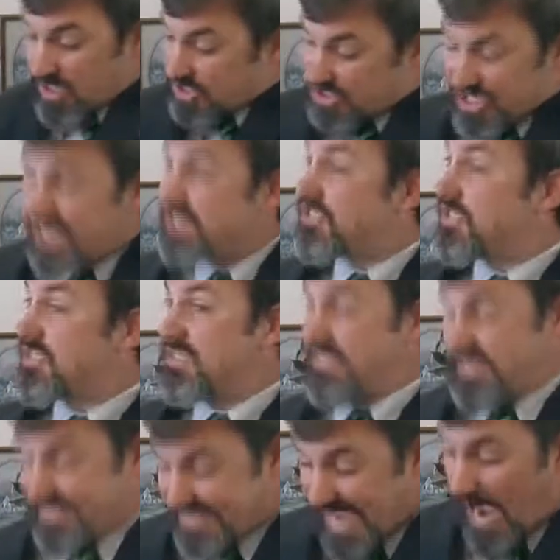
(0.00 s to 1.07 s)
Jesus
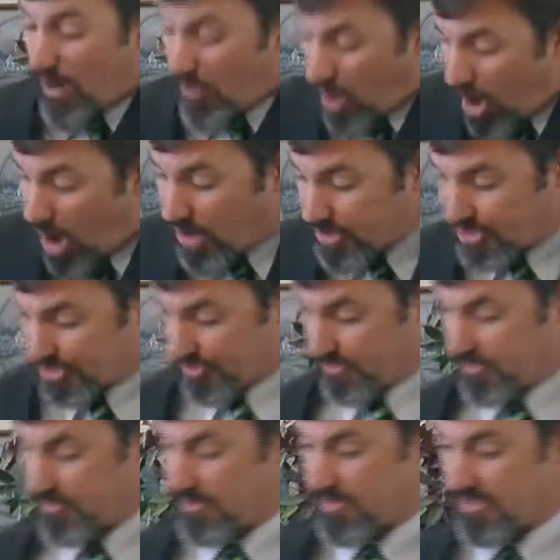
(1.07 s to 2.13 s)
dealt harsher
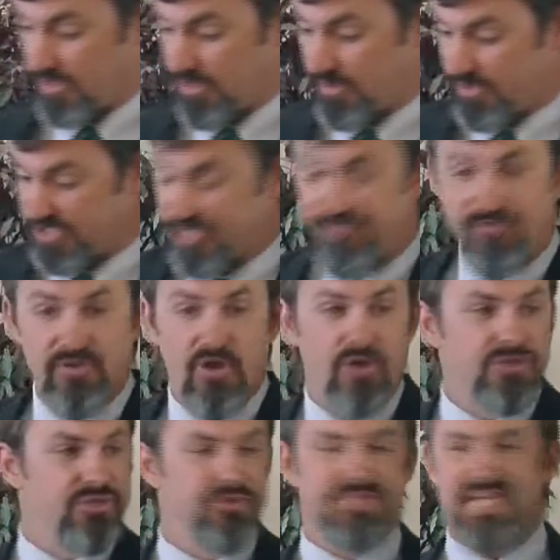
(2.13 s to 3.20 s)
just for
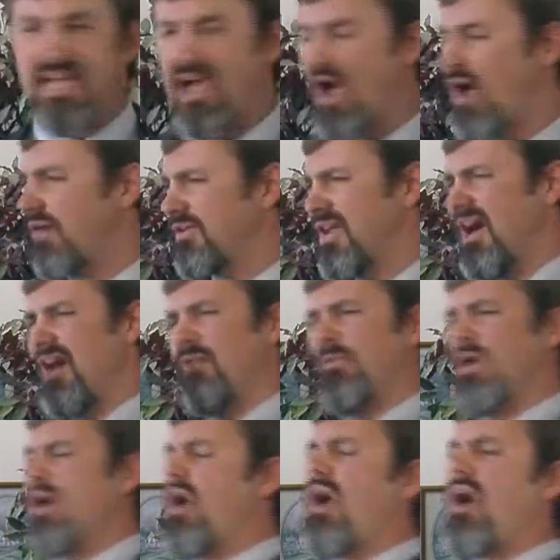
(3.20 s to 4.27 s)
those who say, oh no,
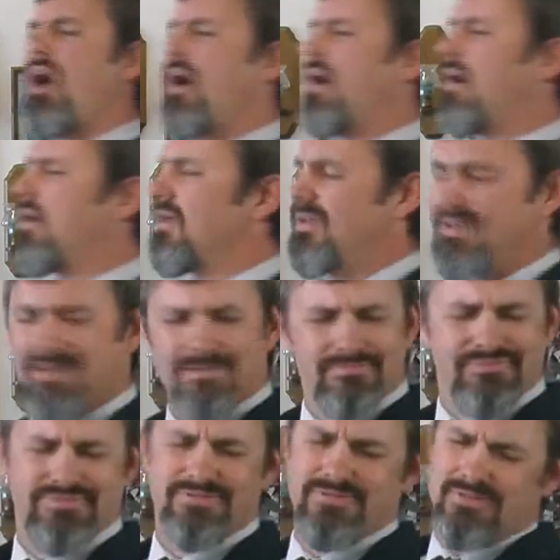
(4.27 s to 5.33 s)
we're all,
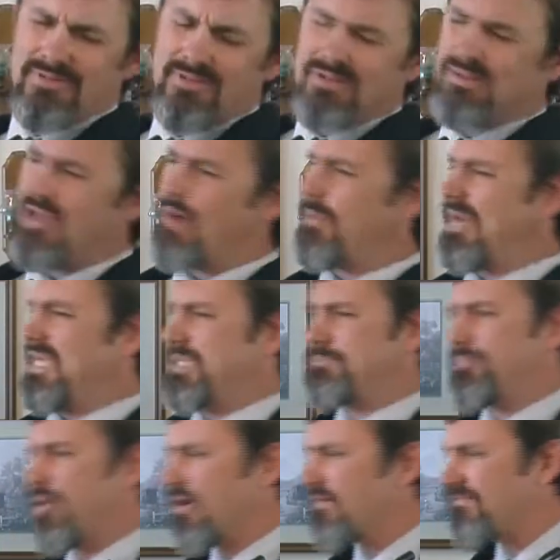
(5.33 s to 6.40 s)
pff, nobody's
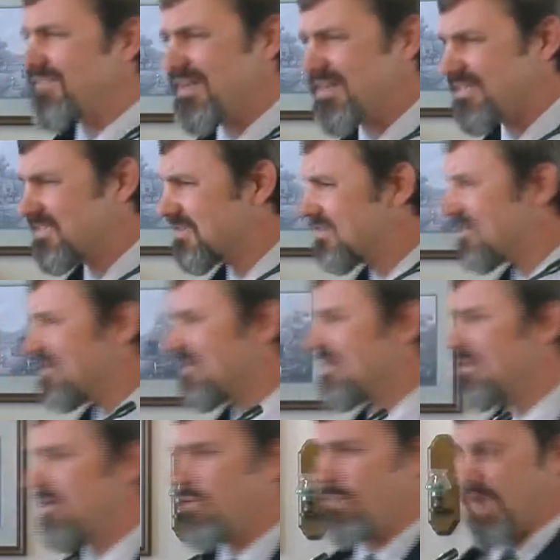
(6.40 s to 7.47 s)
perfect.
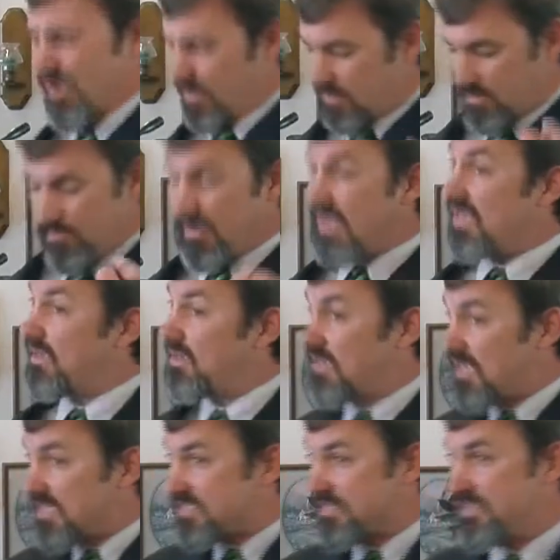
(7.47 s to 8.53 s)
We, but
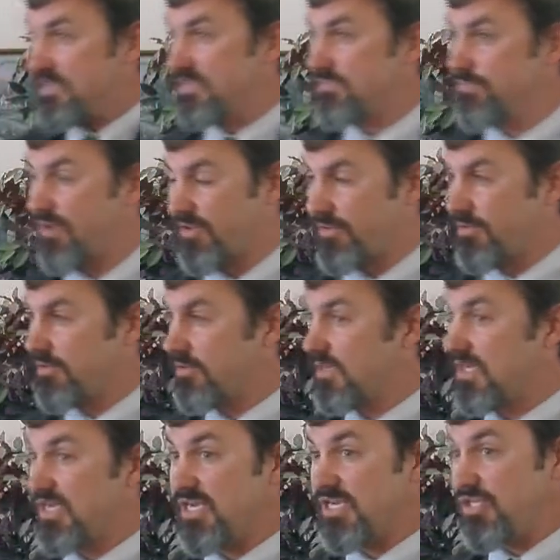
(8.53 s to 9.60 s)
listen to this, brother.
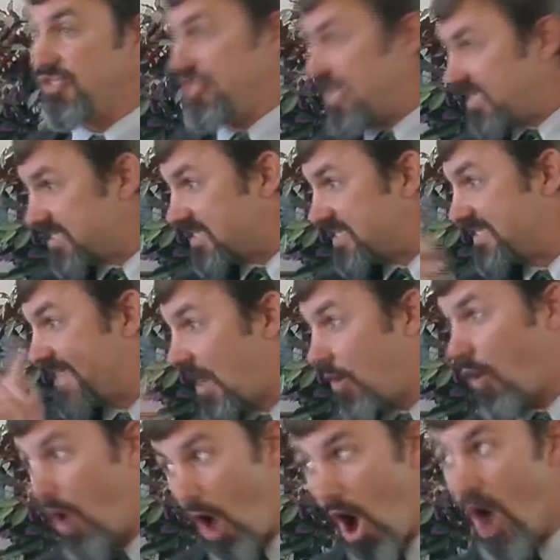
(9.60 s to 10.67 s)
Jesus
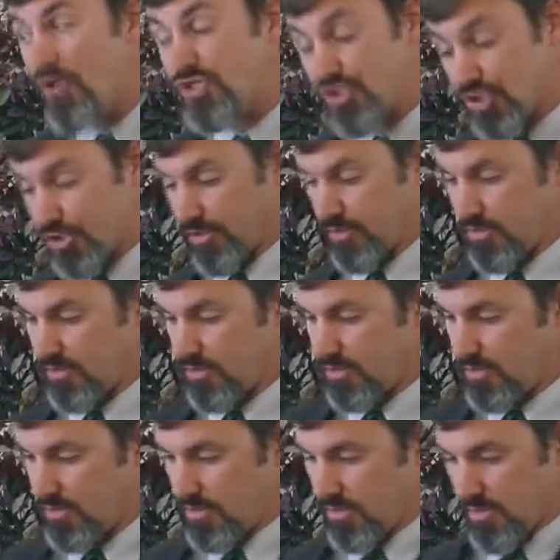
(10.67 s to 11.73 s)
dealt harsher
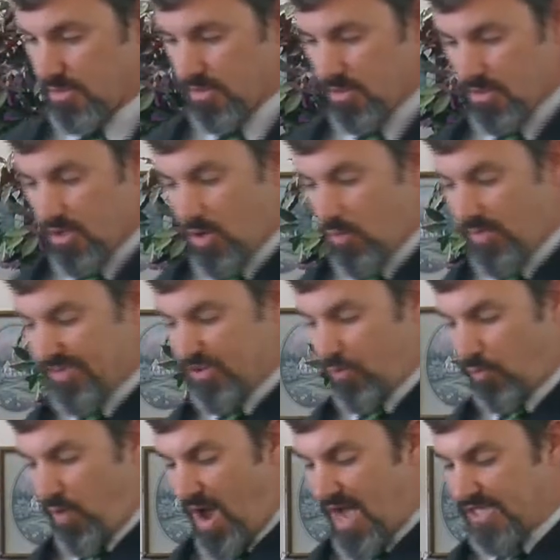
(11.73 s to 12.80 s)
with the
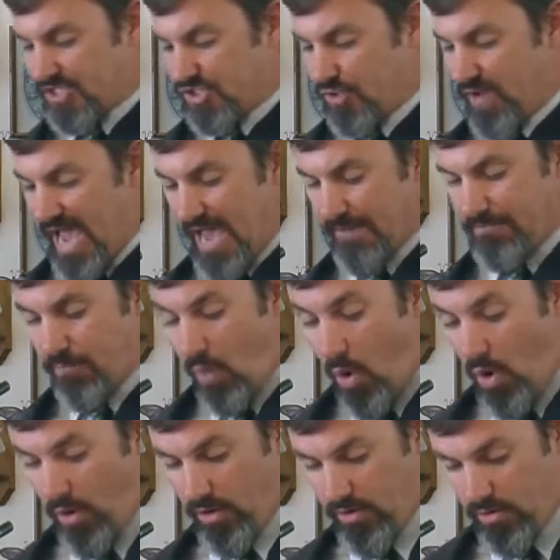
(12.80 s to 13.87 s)
ones who had
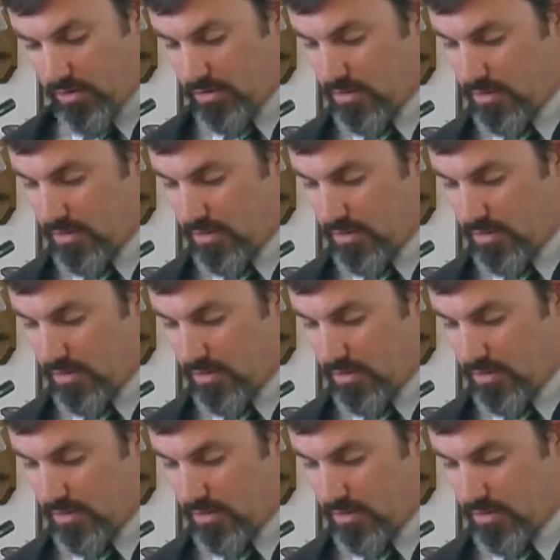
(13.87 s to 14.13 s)
more